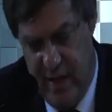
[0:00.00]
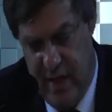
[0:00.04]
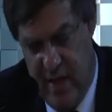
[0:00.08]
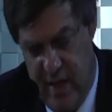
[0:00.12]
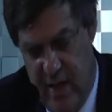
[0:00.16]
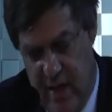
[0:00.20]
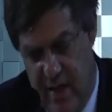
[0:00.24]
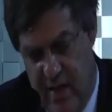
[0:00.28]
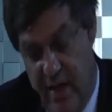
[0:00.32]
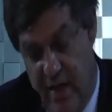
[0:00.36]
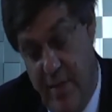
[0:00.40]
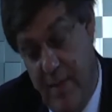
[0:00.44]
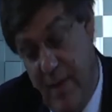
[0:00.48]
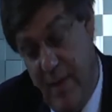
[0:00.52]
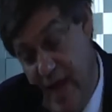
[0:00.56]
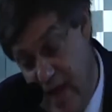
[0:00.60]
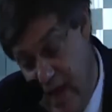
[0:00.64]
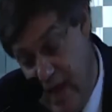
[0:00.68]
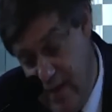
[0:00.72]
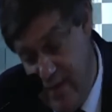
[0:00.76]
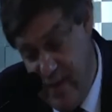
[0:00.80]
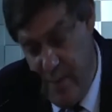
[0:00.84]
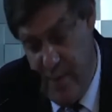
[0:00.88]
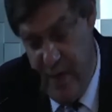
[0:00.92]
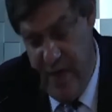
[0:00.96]
There may
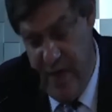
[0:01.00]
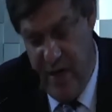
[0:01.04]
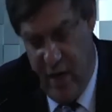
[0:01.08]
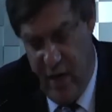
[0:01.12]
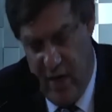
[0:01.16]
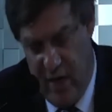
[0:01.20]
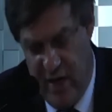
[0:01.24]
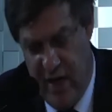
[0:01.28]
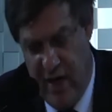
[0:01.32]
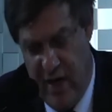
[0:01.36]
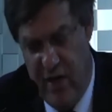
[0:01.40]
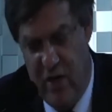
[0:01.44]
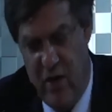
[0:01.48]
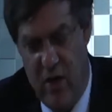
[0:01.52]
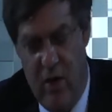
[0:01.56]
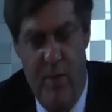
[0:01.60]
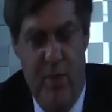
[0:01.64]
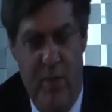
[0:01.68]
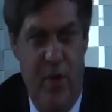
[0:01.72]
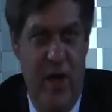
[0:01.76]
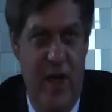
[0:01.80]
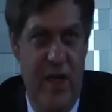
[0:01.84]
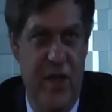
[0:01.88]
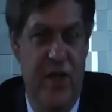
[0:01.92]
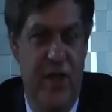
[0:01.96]
even be
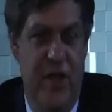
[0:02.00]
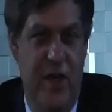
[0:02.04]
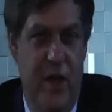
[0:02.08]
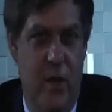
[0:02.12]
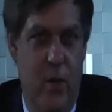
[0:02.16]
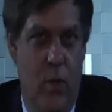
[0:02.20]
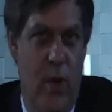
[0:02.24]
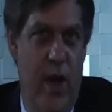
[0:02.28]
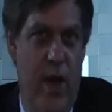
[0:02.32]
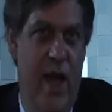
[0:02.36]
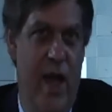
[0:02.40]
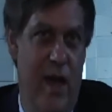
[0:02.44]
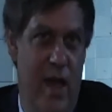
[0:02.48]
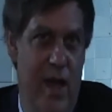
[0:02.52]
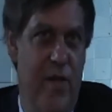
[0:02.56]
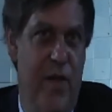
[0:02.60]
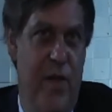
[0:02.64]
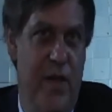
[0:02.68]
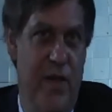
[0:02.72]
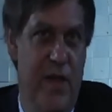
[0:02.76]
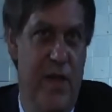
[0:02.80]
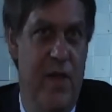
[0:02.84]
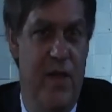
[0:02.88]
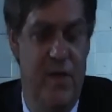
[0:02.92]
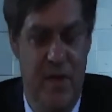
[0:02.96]
non-incorporation in a way, like this
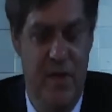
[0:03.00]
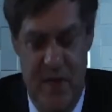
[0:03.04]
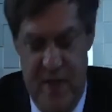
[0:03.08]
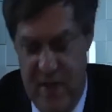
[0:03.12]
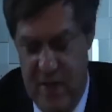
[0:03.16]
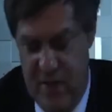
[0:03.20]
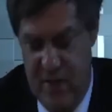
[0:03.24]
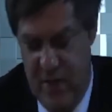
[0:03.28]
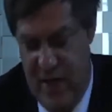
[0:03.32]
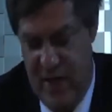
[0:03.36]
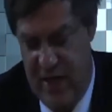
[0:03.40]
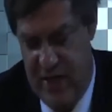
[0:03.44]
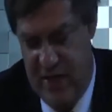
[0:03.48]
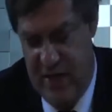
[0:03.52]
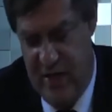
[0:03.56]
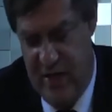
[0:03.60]
is the situation in